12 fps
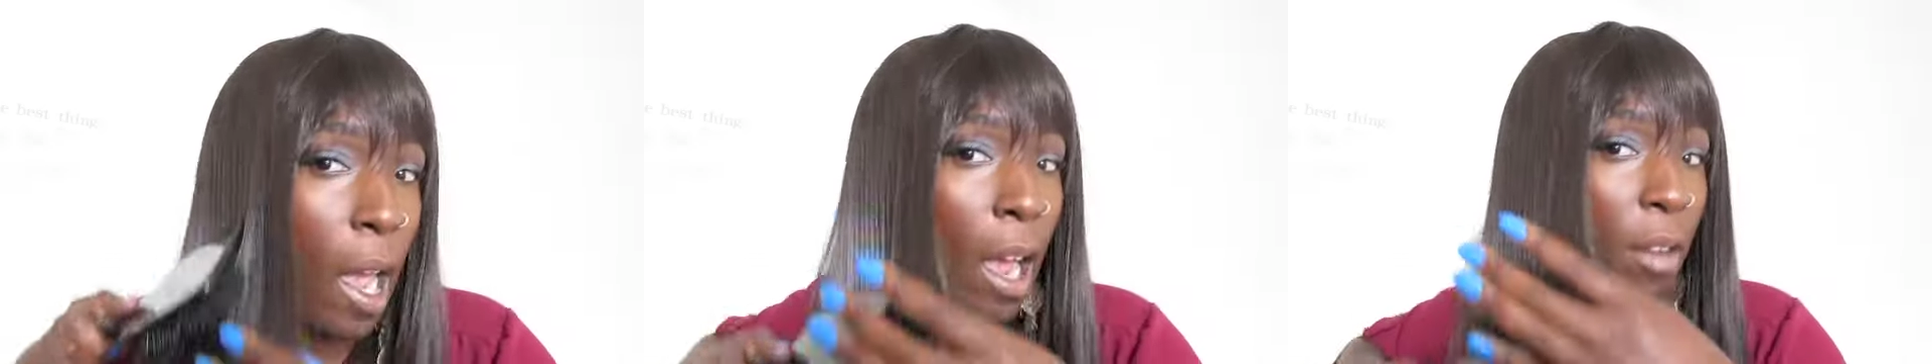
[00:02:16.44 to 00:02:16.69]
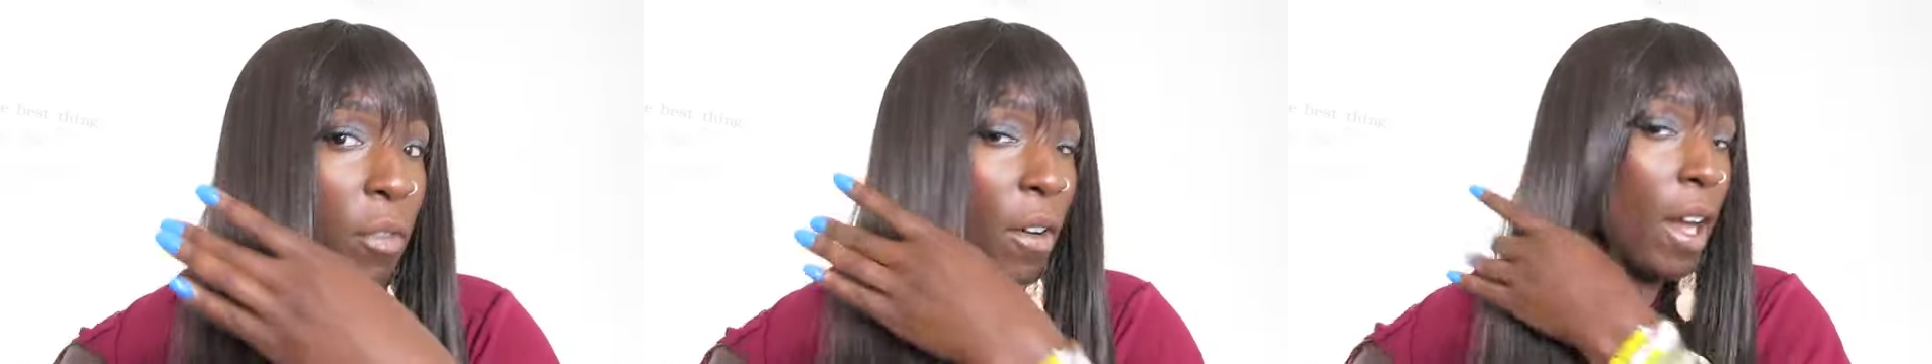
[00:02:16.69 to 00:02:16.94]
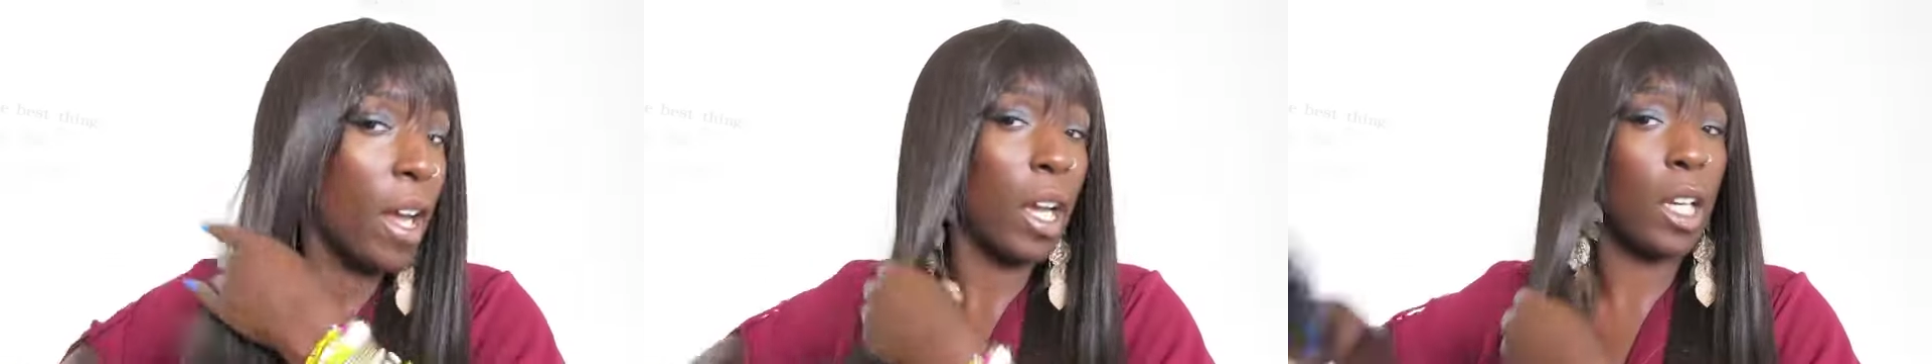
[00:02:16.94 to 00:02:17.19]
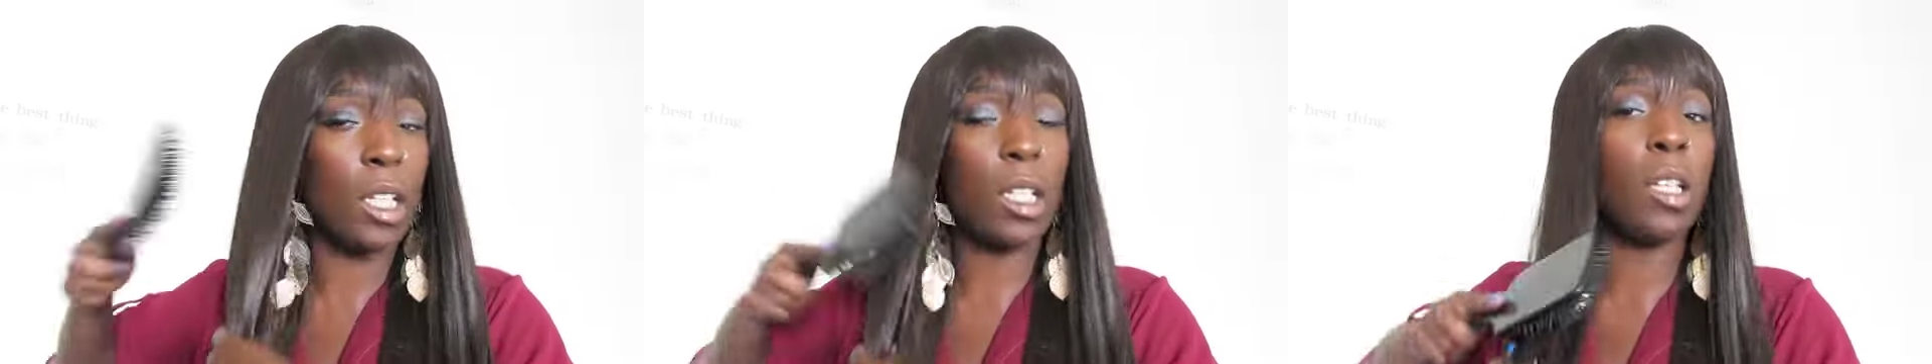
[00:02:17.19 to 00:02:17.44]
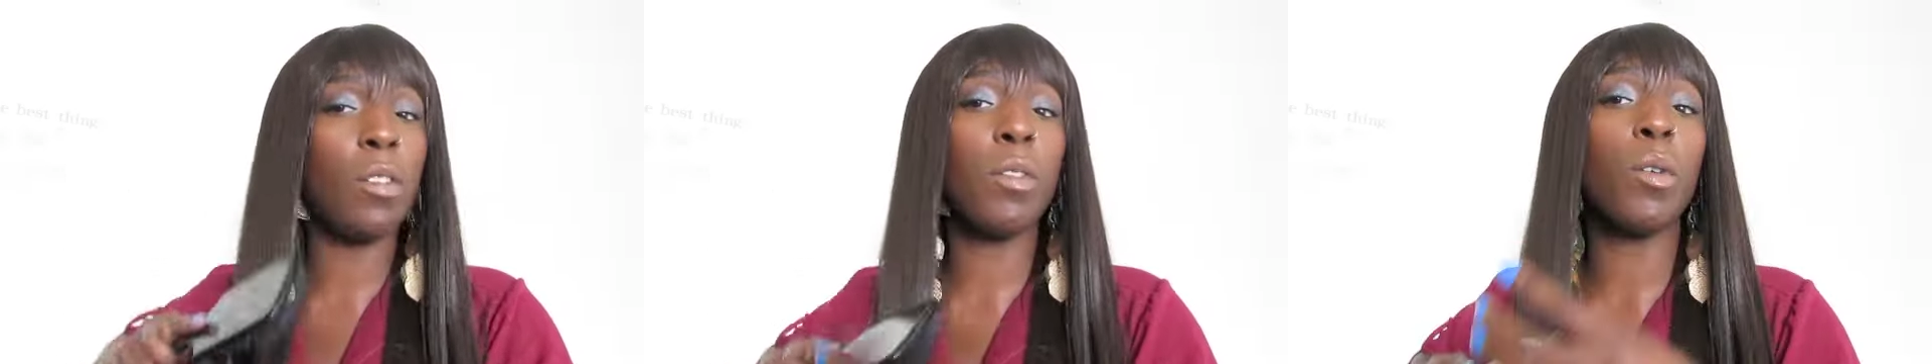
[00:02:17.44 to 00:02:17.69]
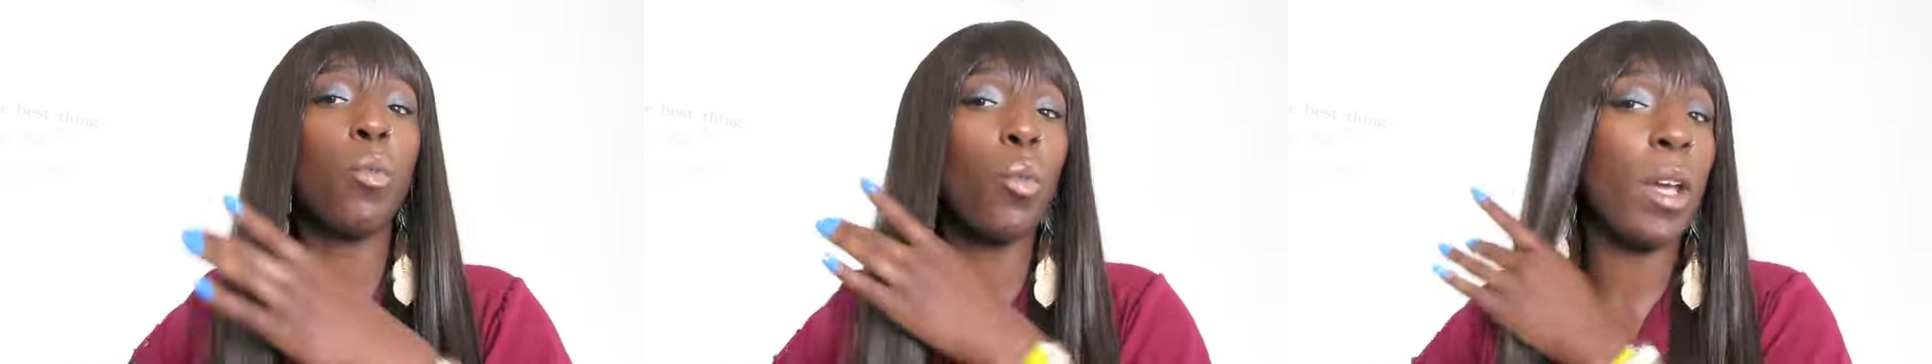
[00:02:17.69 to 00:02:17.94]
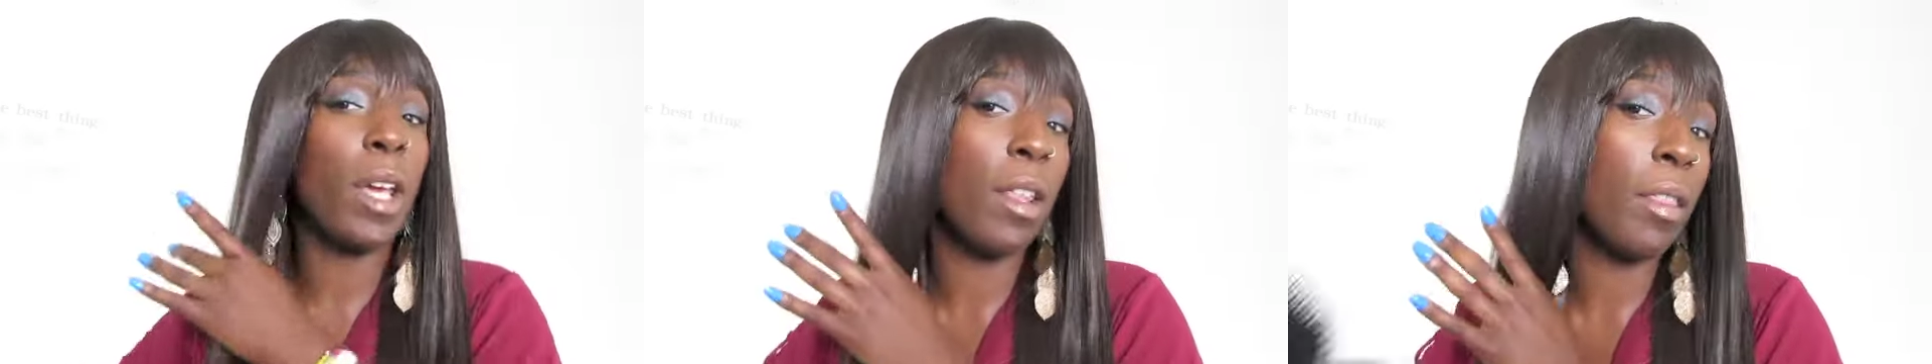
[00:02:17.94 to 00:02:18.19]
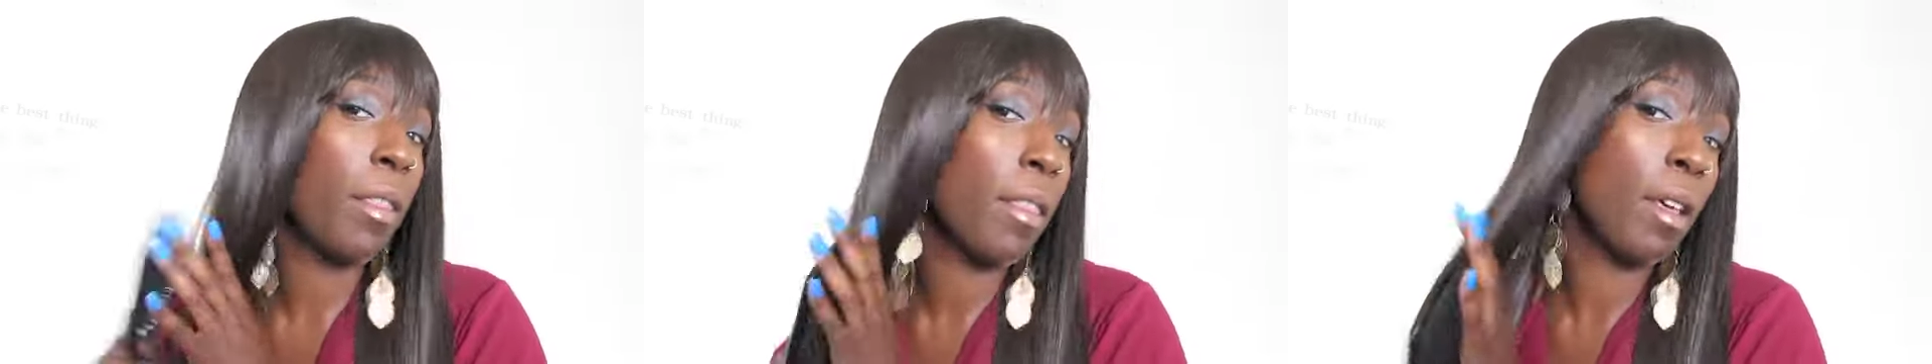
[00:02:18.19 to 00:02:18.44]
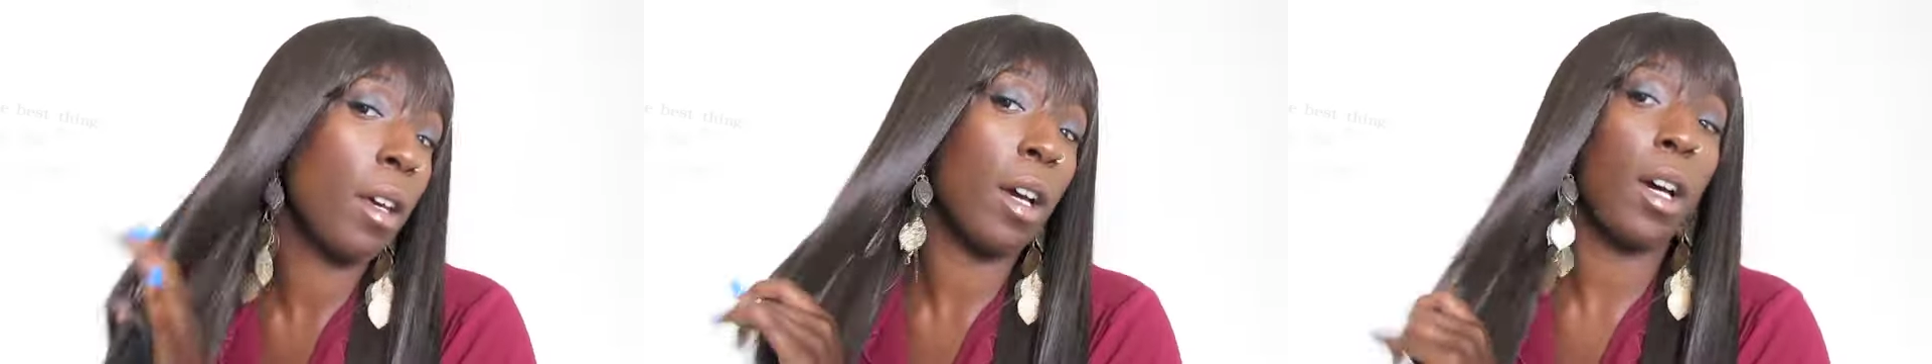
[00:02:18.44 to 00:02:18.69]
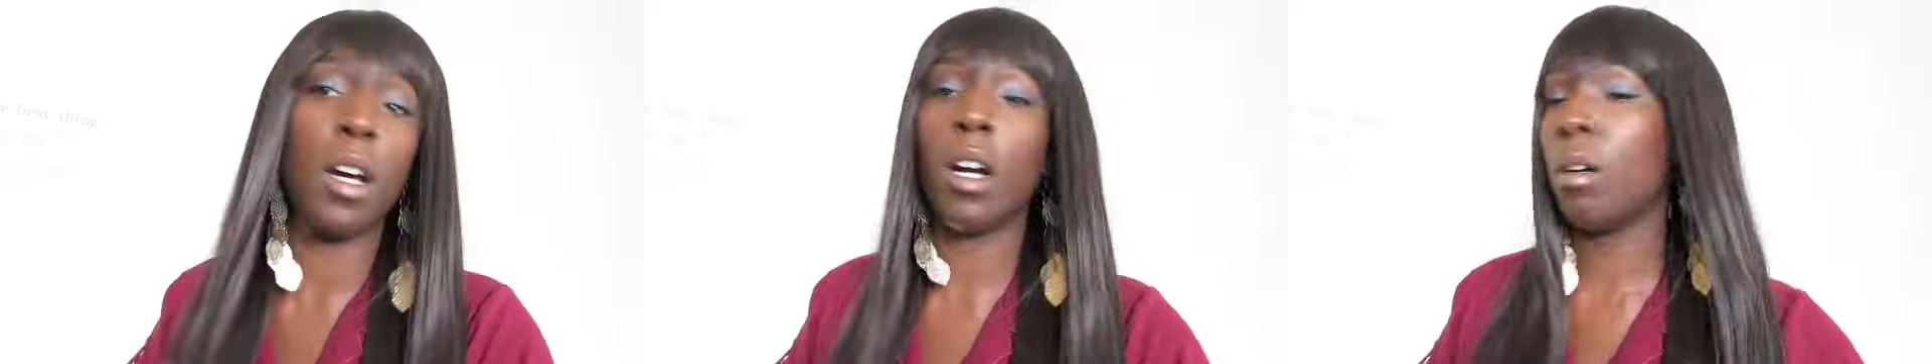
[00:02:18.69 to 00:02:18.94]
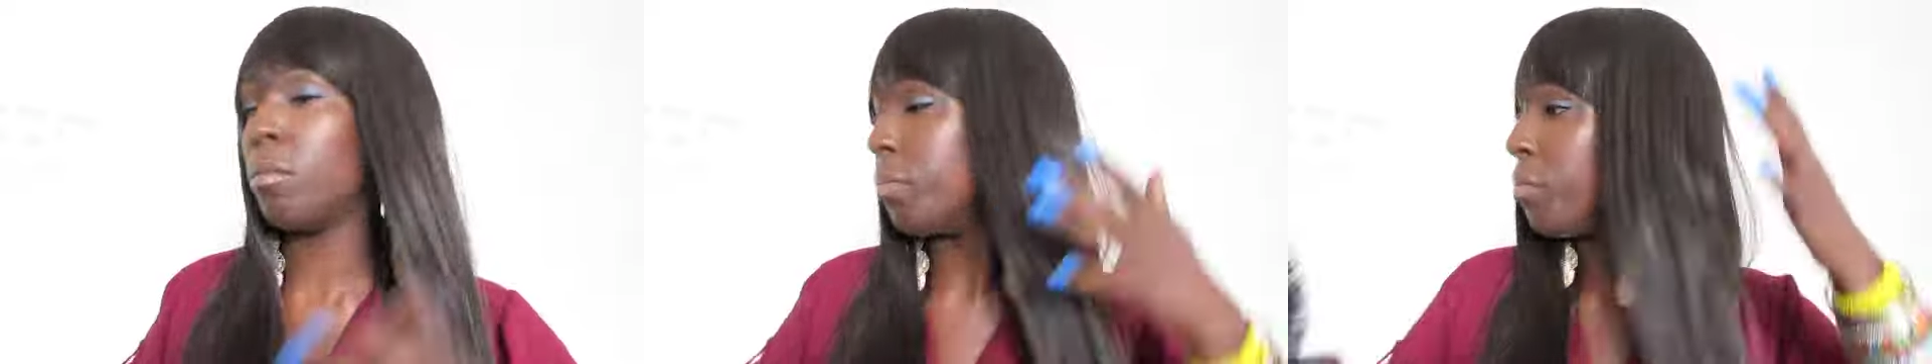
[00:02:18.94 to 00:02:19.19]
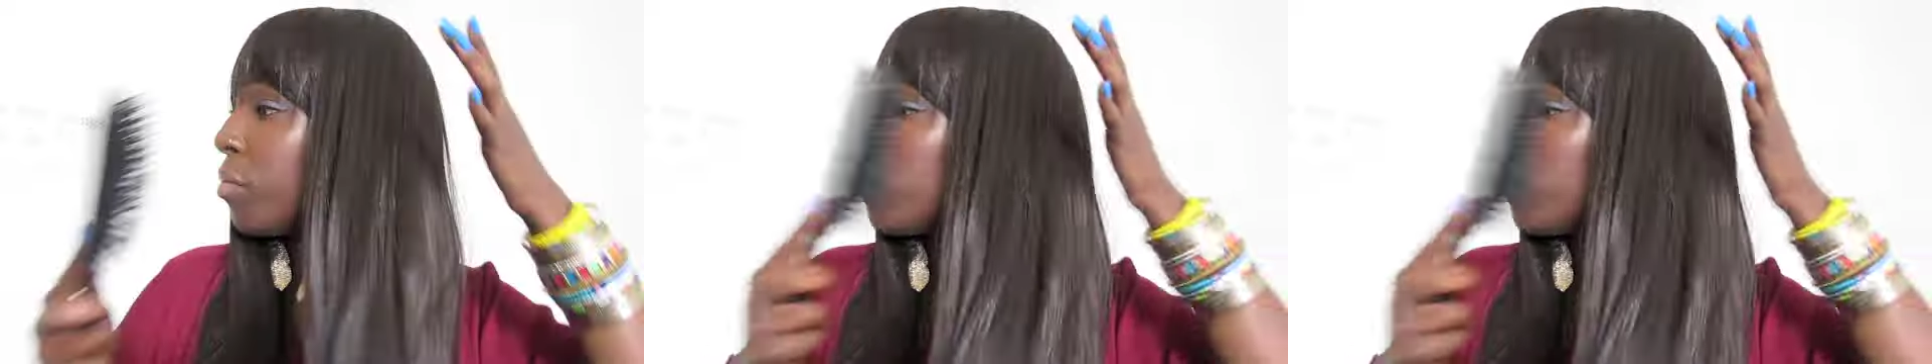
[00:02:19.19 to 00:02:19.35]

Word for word: I find even with, um,